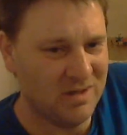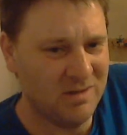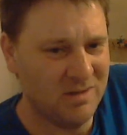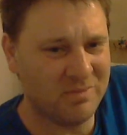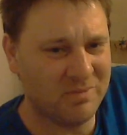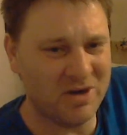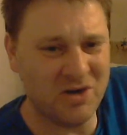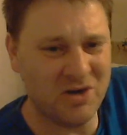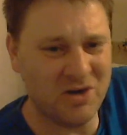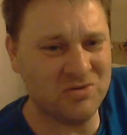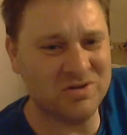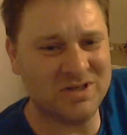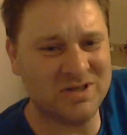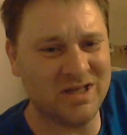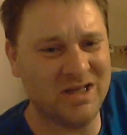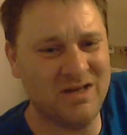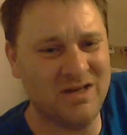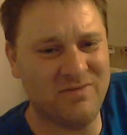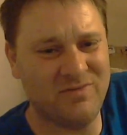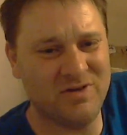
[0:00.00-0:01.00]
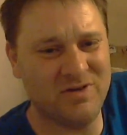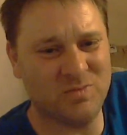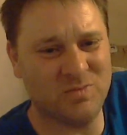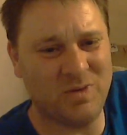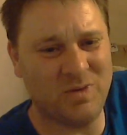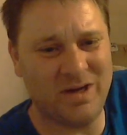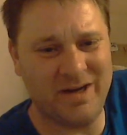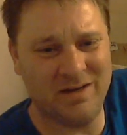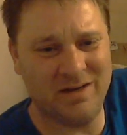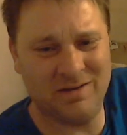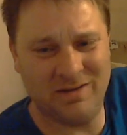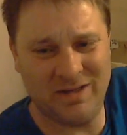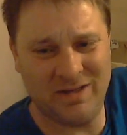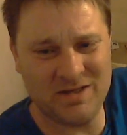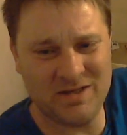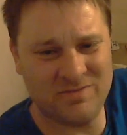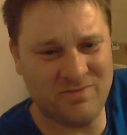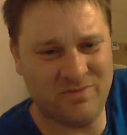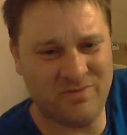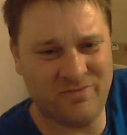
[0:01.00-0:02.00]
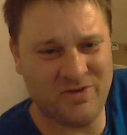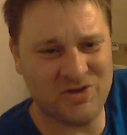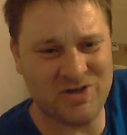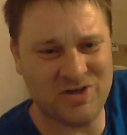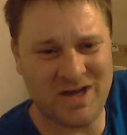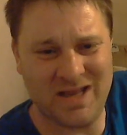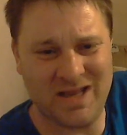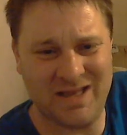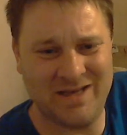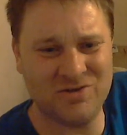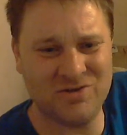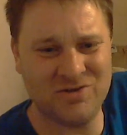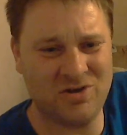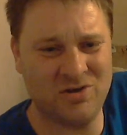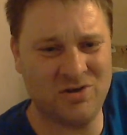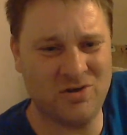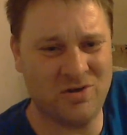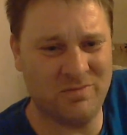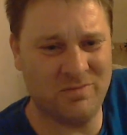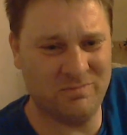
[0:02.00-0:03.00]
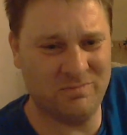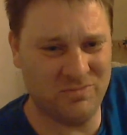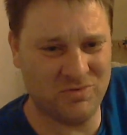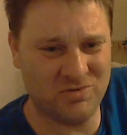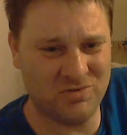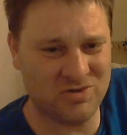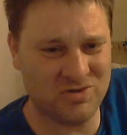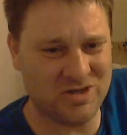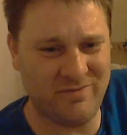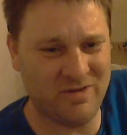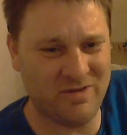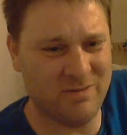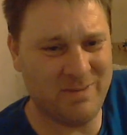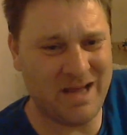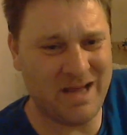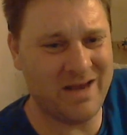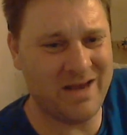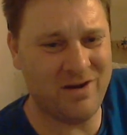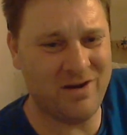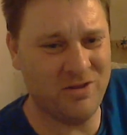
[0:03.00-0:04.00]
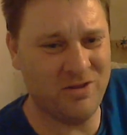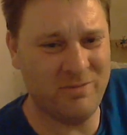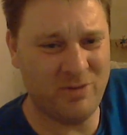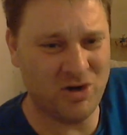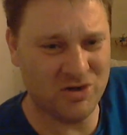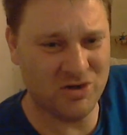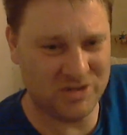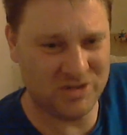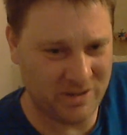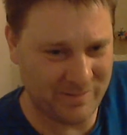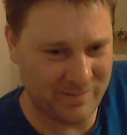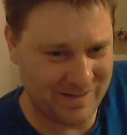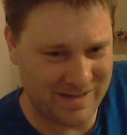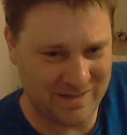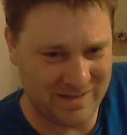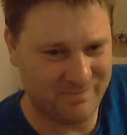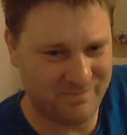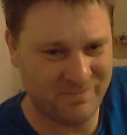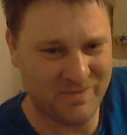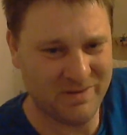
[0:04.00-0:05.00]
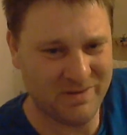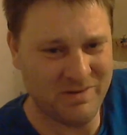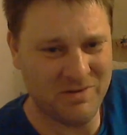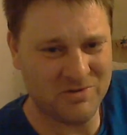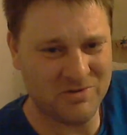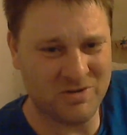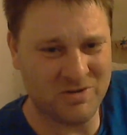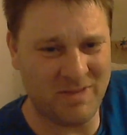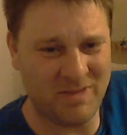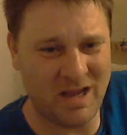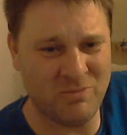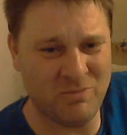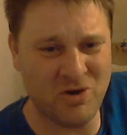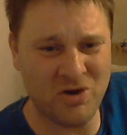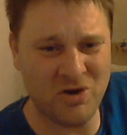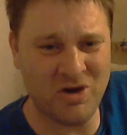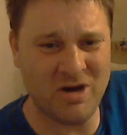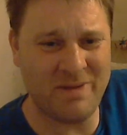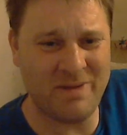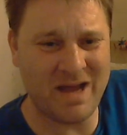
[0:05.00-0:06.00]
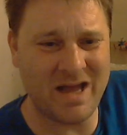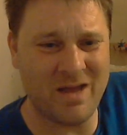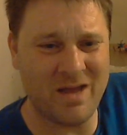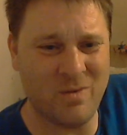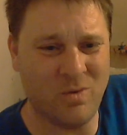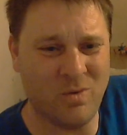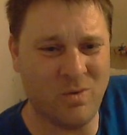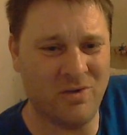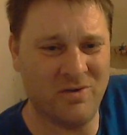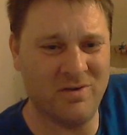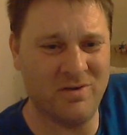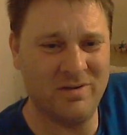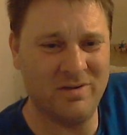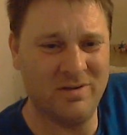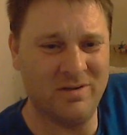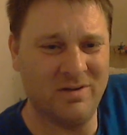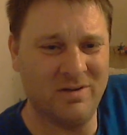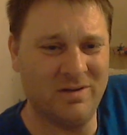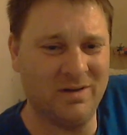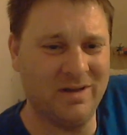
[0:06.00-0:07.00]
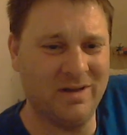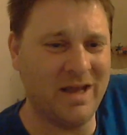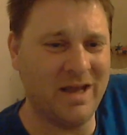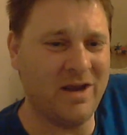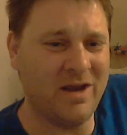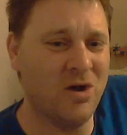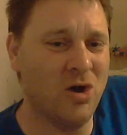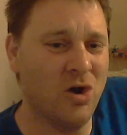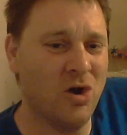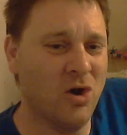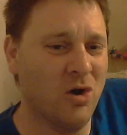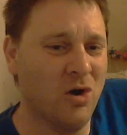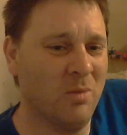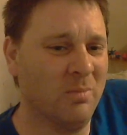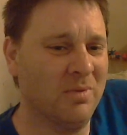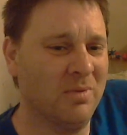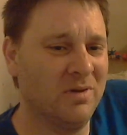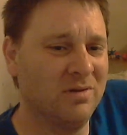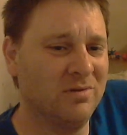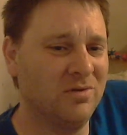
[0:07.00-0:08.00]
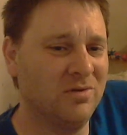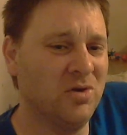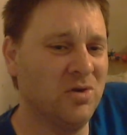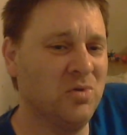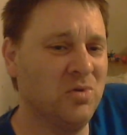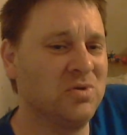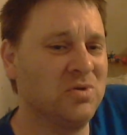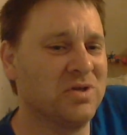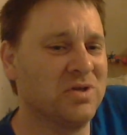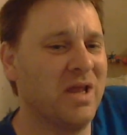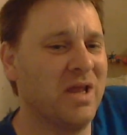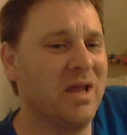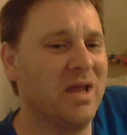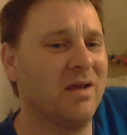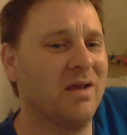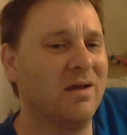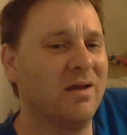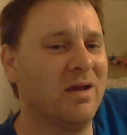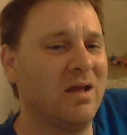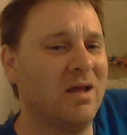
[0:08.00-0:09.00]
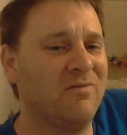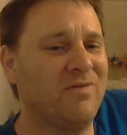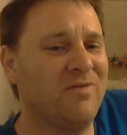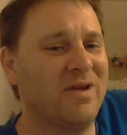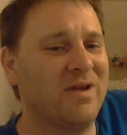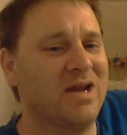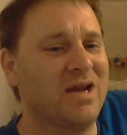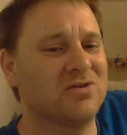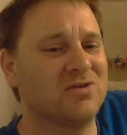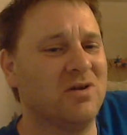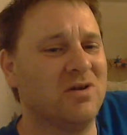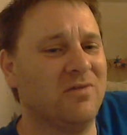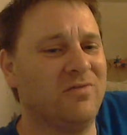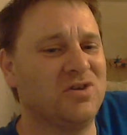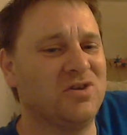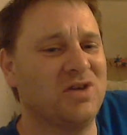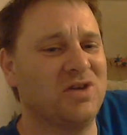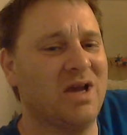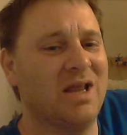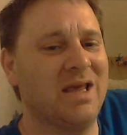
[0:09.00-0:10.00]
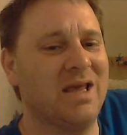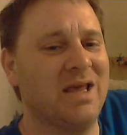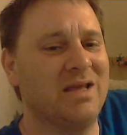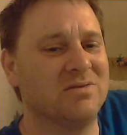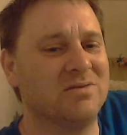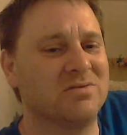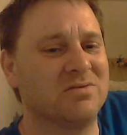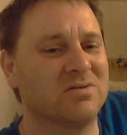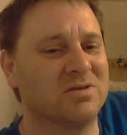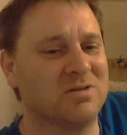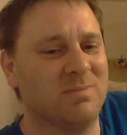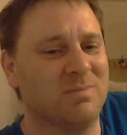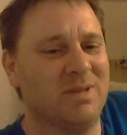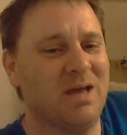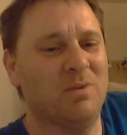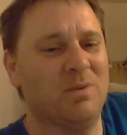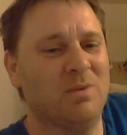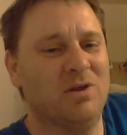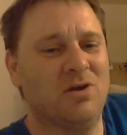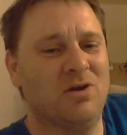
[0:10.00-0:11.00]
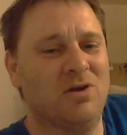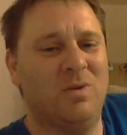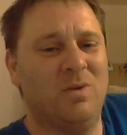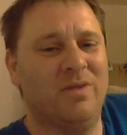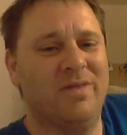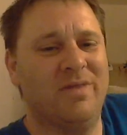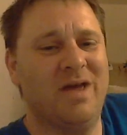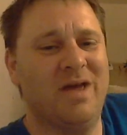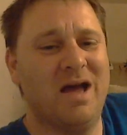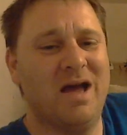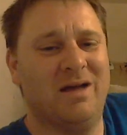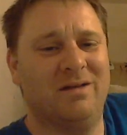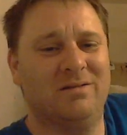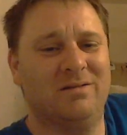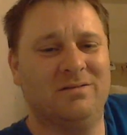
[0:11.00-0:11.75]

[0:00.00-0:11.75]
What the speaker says: But it doesn't tell you if it's wide angle lens or if fisheye lens or not. It doesn't say anything about it on the box anyway. So I'm like, I'm not going to buy one, get it home, use it, and find out it's got a fisheye lens. Because I'm like, well, I don't want that.